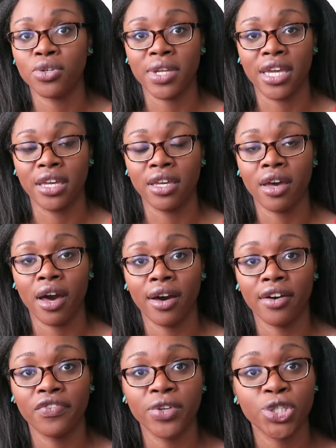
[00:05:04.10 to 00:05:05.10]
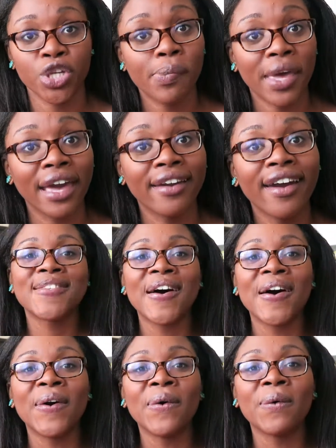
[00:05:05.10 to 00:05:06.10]
2-day free shipping.
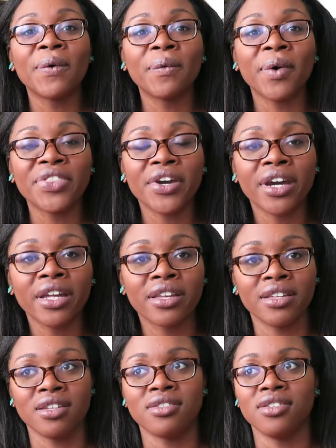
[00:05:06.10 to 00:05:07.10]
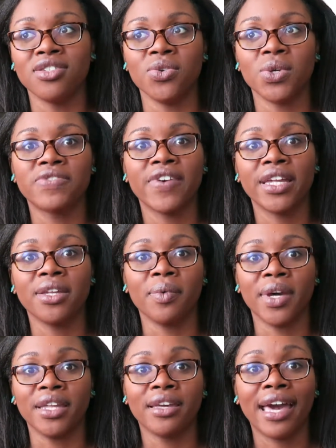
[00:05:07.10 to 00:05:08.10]
So what they're gonna need to do is find a
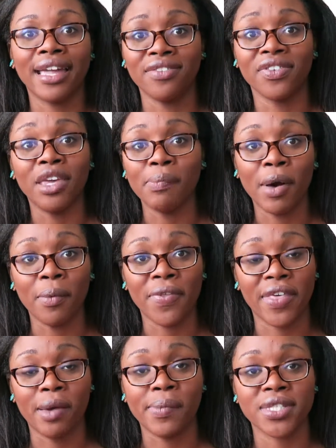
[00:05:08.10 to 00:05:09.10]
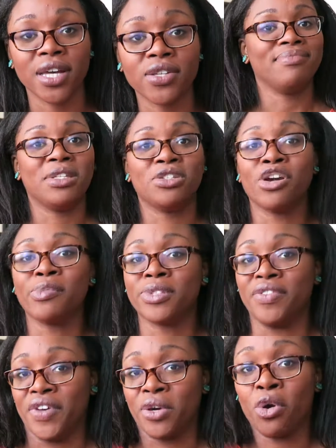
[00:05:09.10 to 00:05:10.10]
way to kind of keep up with Amazon. In
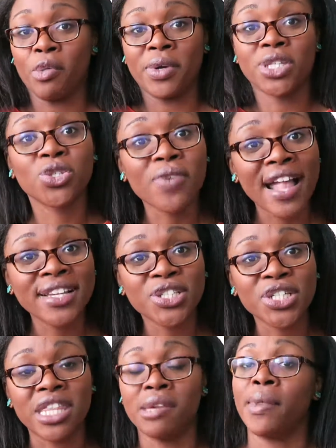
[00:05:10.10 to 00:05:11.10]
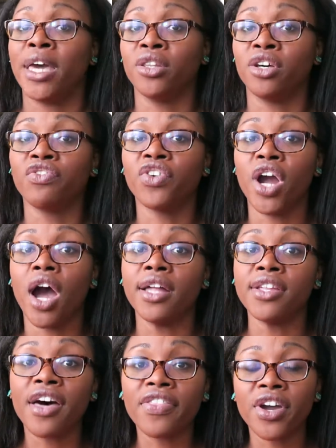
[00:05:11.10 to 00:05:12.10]
terms of like corporate strategy, they might look for
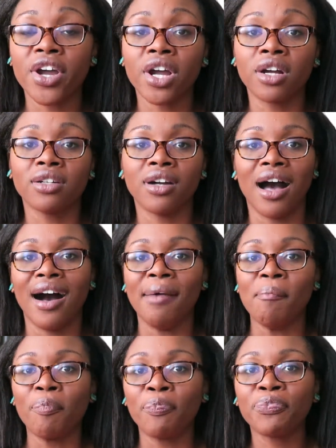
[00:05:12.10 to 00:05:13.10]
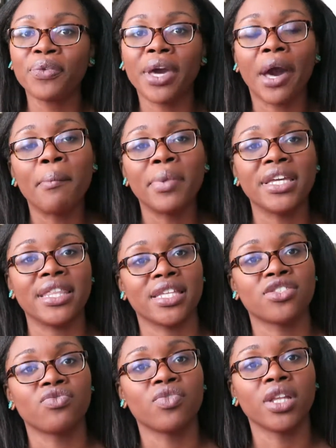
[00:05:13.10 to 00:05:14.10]
another company
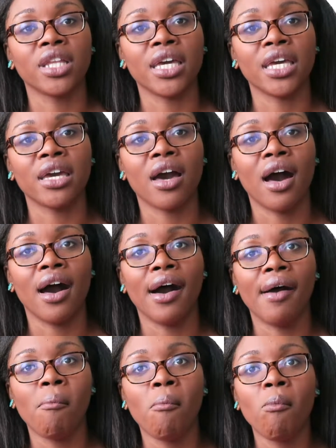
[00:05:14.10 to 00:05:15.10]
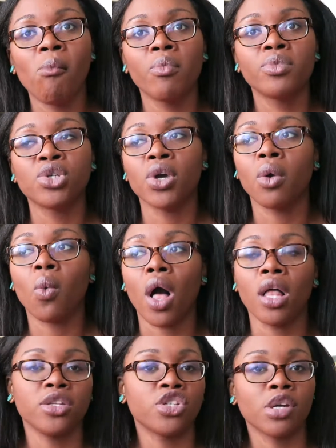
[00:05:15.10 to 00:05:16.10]
that's really doing
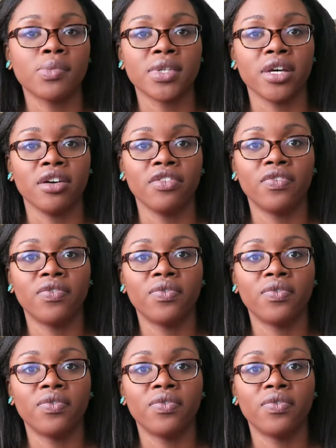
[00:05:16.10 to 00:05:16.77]
well in terms of